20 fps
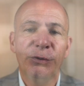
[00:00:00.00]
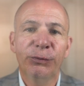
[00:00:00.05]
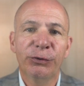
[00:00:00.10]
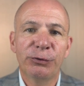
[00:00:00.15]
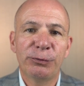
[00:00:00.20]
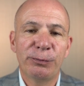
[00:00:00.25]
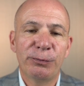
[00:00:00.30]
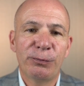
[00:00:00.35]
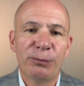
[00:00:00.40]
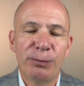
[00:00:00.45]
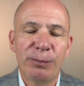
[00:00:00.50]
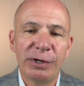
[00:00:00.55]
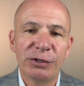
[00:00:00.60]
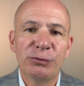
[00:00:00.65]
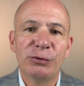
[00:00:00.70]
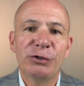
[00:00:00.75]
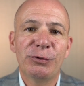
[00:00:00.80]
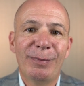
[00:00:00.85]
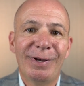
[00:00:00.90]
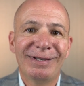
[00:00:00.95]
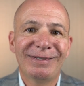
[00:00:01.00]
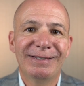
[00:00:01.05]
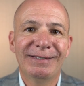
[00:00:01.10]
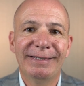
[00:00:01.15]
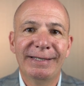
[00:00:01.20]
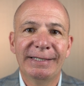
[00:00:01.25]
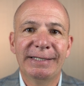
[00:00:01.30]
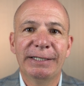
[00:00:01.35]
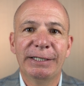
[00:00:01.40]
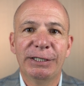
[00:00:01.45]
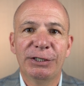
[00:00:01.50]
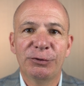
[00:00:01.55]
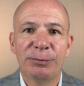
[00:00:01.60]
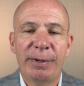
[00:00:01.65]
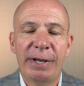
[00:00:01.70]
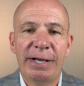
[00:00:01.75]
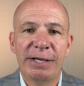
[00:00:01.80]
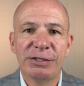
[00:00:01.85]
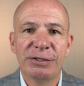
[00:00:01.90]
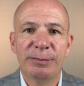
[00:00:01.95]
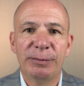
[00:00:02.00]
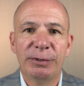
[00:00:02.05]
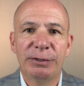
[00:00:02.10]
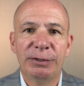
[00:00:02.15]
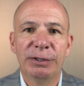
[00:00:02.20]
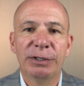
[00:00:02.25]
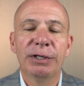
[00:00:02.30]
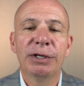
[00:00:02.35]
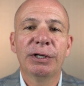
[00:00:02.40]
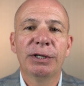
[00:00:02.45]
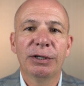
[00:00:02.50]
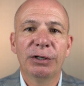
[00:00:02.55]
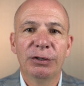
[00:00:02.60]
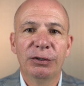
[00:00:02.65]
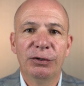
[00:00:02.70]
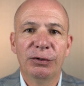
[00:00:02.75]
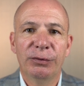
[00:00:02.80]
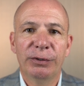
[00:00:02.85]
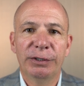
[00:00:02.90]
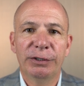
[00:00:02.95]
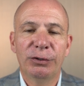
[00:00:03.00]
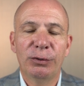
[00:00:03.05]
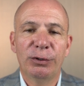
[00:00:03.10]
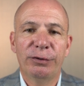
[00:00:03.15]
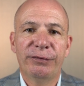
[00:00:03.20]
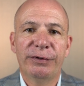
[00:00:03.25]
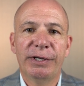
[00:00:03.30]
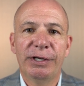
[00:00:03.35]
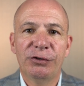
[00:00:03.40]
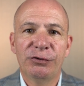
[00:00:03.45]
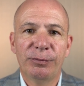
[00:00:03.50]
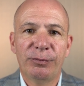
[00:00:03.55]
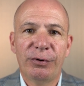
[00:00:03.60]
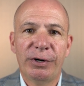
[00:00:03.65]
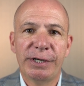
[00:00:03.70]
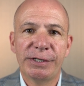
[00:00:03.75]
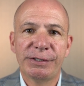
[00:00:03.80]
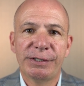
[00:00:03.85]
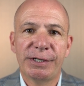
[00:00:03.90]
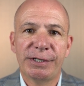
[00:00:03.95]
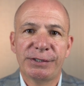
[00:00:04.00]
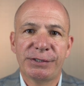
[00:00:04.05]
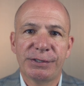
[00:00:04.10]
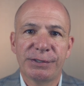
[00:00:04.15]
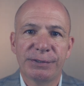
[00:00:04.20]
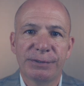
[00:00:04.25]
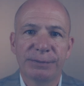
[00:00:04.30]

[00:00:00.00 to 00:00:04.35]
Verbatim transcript: with as much respect and dignity as possible during the notification process.